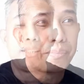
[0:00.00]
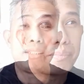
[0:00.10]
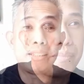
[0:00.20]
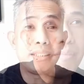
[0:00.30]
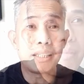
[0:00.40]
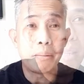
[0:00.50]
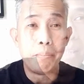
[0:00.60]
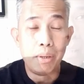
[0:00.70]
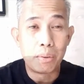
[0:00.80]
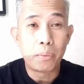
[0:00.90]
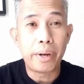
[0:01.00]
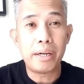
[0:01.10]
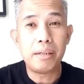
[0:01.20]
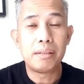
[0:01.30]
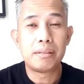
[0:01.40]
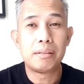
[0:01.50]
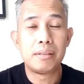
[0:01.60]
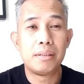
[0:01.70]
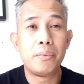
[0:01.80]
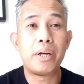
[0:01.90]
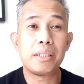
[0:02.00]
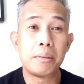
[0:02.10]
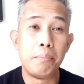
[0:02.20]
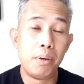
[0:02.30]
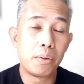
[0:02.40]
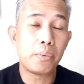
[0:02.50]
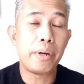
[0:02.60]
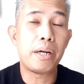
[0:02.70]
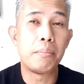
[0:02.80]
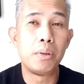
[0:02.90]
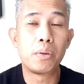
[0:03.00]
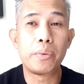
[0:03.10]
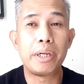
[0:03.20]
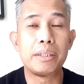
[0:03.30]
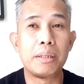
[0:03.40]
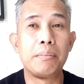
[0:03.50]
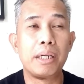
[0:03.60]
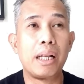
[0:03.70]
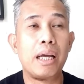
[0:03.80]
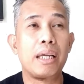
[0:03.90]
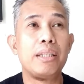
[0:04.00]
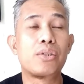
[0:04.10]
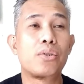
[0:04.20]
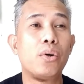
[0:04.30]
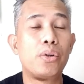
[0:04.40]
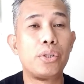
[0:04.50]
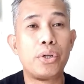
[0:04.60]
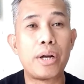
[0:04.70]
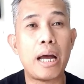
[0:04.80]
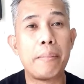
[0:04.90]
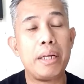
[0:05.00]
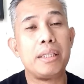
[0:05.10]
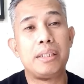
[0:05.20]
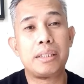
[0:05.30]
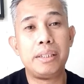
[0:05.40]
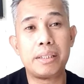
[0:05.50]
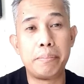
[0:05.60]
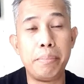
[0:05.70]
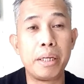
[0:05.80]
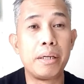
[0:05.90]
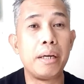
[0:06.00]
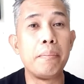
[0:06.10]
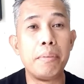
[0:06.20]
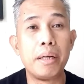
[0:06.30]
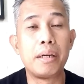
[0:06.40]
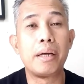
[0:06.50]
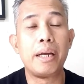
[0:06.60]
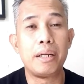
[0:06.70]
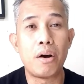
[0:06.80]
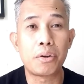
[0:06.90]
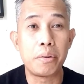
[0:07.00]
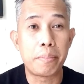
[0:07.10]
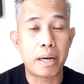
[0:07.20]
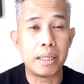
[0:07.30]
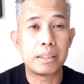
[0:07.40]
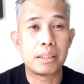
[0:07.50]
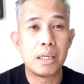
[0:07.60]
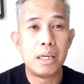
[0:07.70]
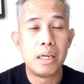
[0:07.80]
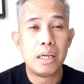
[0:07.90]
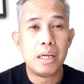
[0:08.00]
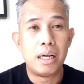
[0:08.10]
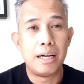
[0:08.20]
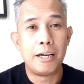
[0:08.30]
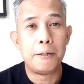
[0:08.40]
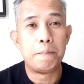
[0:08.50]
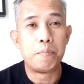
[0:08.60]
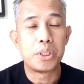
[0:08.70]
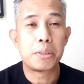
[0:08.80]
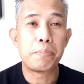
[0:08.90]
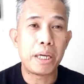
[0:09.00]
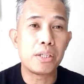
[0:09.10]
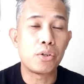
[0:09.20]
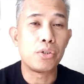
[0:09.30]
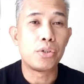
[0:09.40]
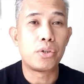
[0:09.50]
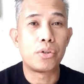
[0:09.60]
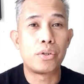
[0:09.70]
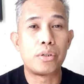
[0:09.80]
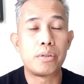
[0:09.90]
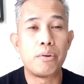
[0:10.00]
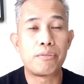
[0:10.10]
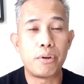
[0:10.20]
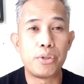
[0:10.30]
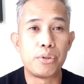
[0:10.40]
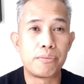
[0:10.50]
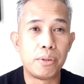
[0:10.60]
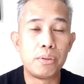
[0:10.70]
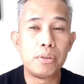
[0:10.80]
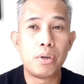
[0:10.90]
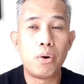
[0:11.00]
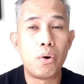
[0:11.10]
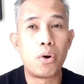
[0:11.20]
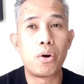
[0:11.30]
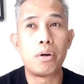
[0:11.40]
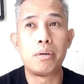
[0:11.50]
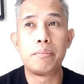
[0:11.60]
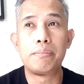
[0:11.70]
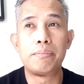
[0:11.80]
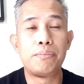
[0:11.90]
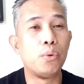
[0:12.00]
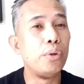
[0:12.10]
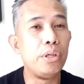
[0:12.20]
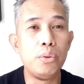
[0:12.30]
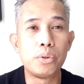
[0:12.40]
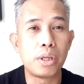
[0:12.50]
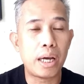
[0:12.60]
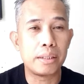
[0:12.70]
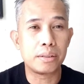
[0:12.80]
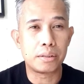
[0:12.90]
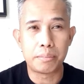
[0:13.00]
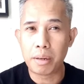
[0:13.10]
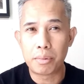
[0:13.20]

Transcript: This is not a bloatware. What is a bloatware? A bloatware is something like installed on your app, and it just gets bigger and bigger and occupies space on your phone, or fully utilizes your